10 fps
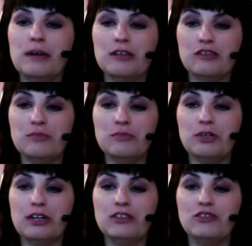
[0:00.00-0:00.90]
actually put
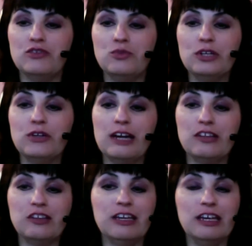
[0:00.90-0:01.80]
on Twitter
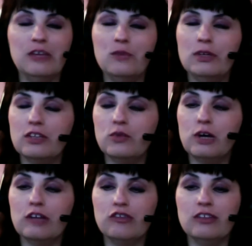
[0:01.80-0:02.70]
asking anyone that's
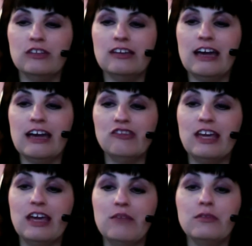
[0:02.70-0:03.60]
watching this to
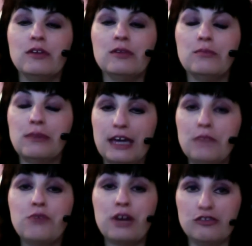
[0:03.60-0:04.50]
hashtag
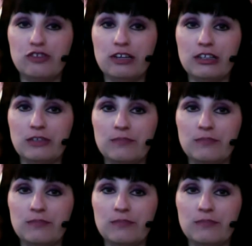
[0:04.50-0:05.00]
pet project.